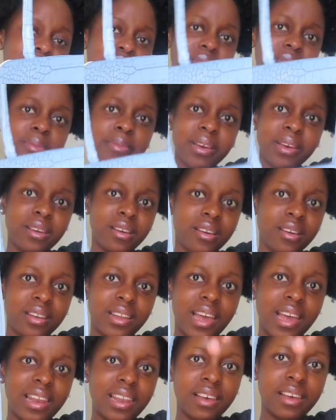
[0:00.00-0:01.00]
Oh my god,
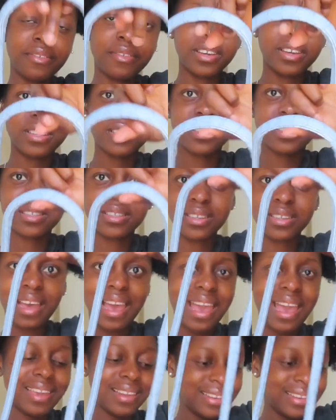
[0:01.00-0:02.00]
I love it.
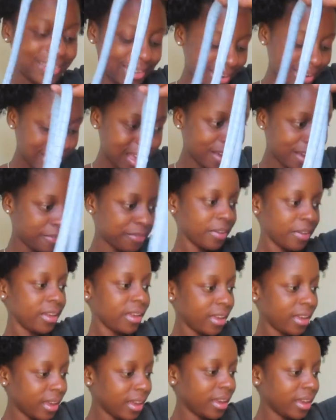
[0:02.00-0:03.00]
I love
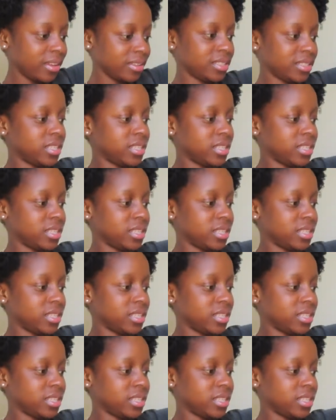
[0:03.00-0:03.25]
it.